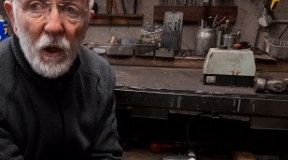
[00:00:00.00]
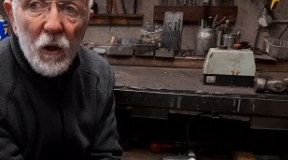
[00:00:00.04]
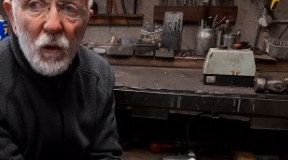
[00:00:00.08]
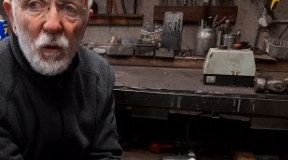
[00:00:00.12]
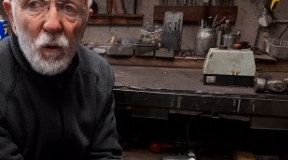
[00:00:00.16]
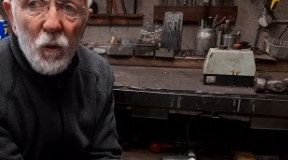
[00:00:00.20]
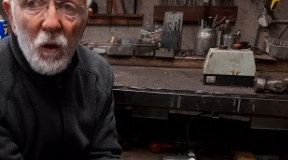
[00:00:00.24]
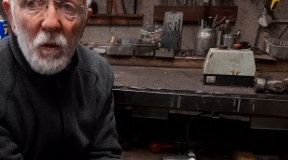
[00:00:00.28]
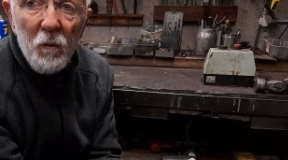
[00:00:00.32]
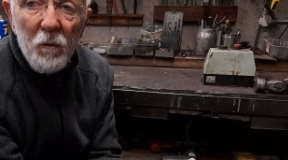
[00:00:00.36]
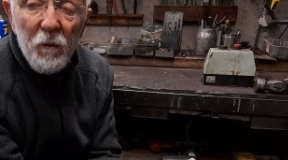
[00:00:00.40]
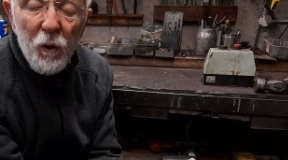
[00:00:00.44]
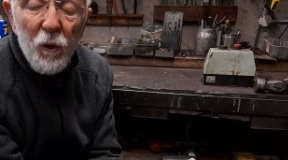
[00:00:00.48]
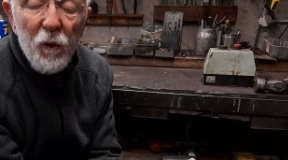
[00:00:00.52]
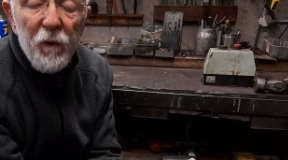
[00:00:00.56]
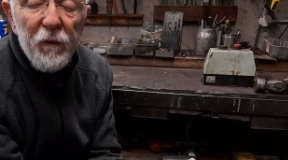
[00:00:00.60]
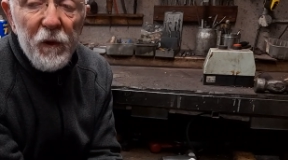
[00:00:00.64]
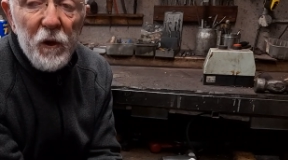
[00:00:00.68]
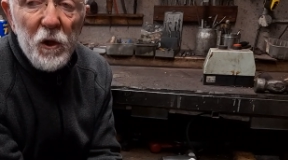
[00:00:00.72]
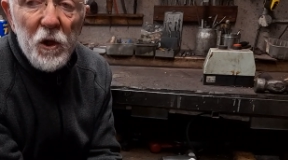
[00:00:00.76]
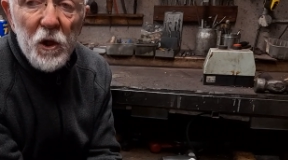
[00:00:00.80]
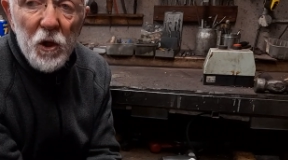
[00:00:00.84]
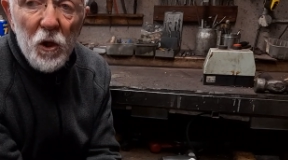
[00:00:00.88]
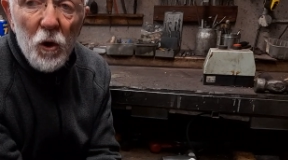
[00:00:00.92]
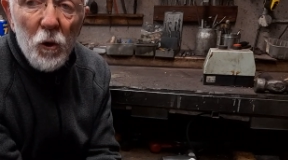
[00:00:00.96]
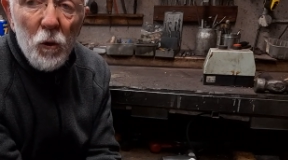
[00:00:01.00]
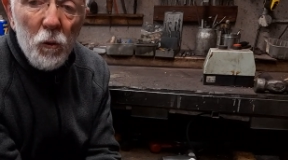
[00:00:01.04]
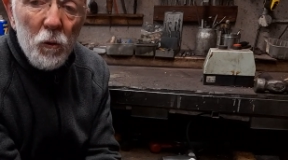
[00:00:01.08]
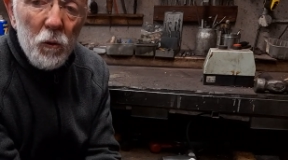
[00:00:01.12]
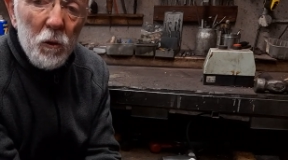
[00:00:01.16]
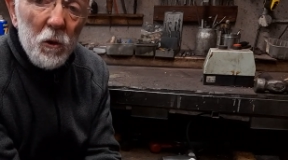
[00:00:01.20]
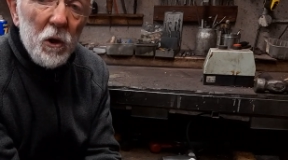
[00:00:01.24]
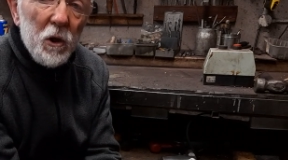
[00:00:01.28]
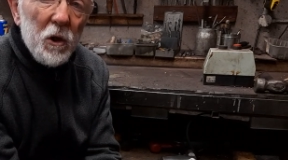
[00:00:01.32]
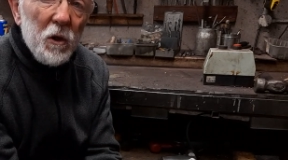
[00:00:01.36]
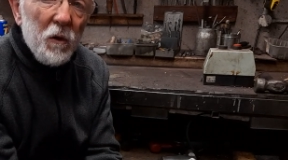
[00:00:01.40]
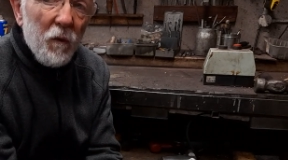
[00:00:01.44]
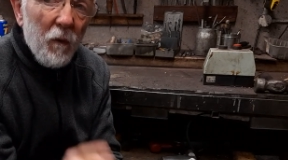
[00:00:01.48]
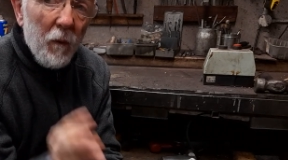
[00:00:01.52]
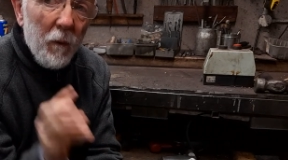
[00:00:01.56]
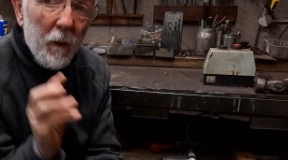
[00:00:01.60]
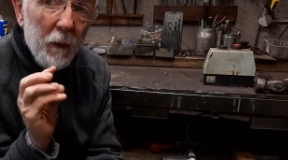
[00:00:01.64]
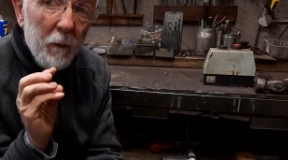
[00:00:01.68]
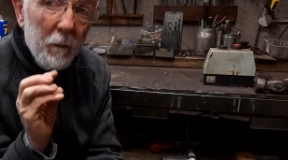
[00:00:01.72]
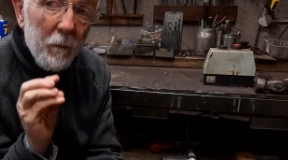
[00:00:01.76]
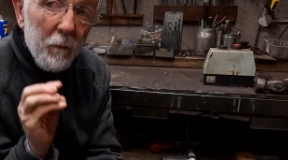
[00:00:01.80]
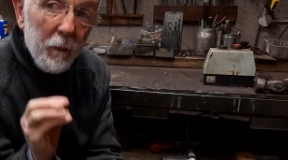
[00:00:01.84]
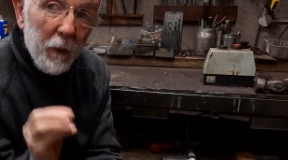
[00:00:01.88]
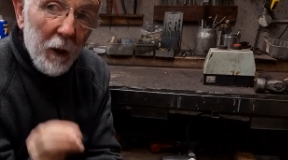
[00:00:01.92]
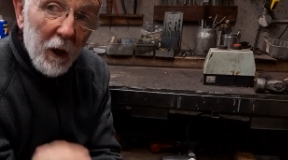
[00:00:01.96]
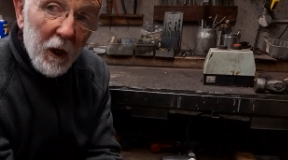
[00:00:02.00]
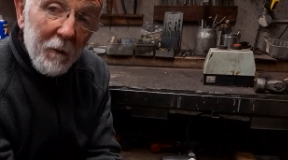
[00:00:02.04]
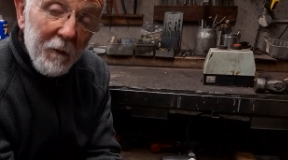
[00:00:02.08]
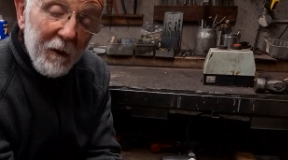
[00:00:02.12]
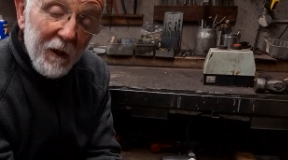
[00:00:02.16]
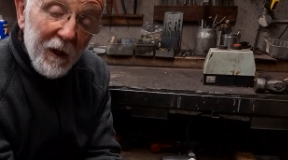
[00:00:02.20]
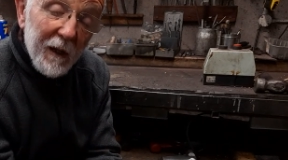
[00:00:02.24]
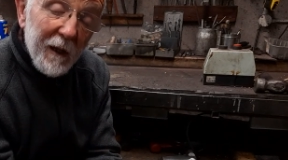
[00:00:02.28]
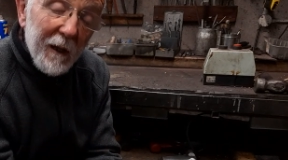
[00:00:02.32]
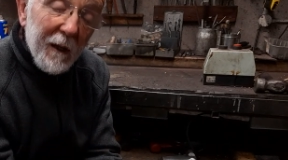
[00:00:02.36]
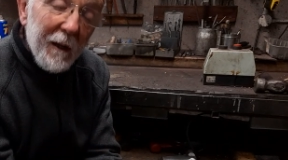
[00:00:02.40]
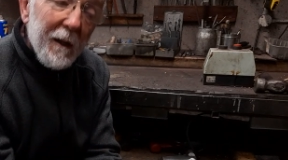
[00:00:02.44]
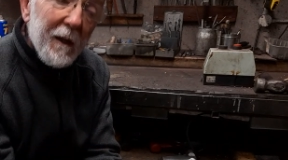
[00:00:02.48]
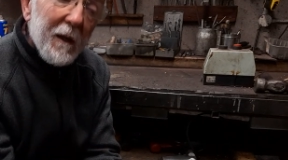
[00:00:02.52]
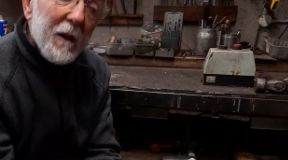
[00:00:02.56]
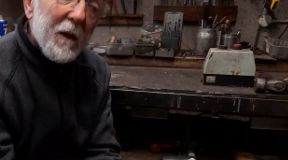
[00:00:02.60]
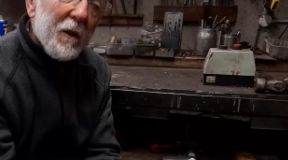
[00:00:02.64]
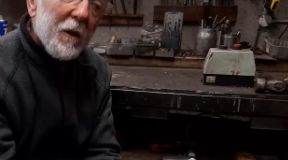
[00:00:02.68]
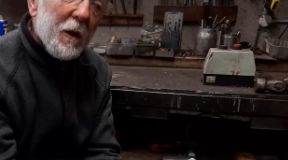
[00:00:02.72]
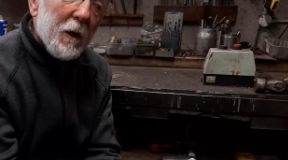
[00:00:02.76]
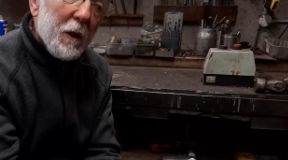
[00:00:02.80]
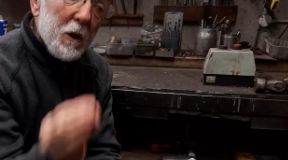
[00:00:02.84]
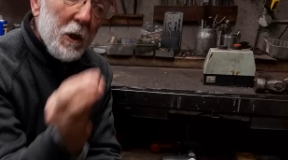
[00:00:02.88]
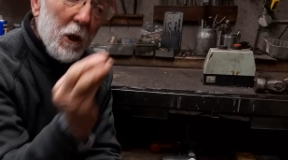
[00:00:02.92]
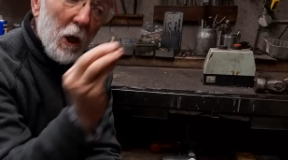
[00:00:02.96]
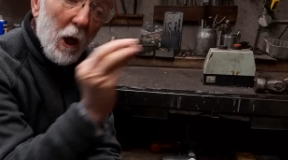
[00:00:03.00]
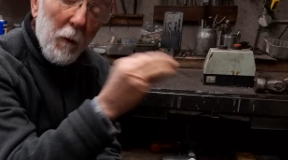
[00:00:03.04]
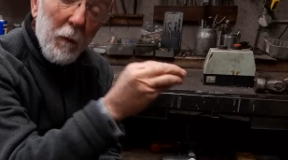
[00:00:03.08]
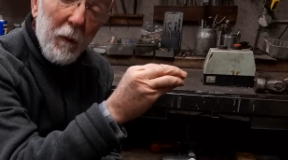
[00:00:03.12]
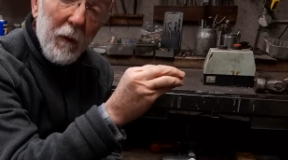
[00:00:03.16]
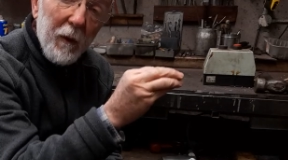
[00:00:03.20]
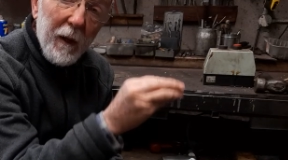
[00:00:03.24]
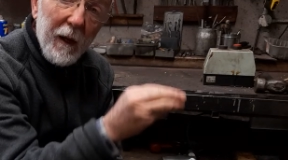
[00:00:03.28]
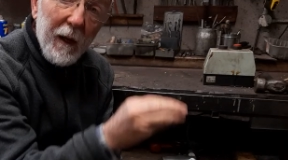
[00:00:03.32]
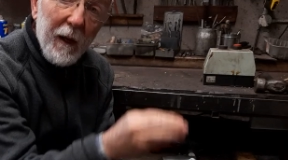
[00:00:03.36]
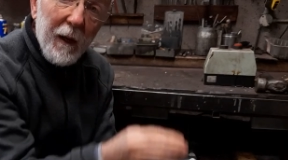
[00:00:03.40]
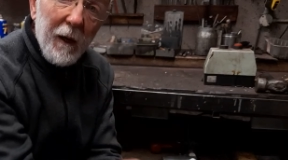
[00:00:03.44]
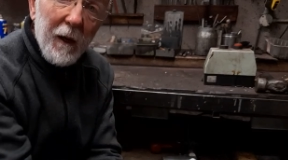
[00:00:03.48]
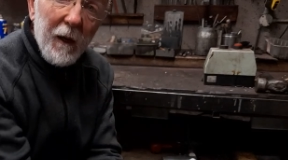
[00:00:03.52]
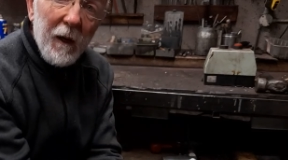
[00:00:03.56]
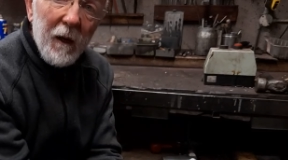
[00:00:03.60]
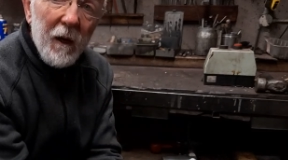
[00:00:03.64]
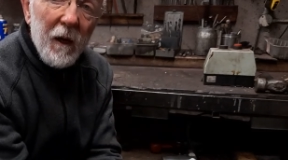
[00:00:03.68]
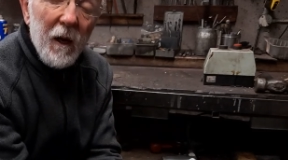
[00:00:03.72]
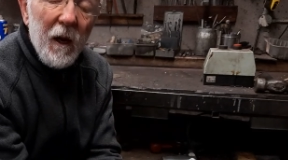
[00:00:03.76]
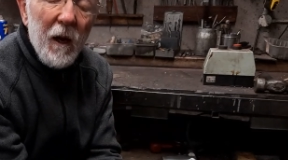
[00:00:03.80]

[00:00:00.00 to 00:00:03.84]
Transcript: will move the stones from the bottom of the hill to the top of the hill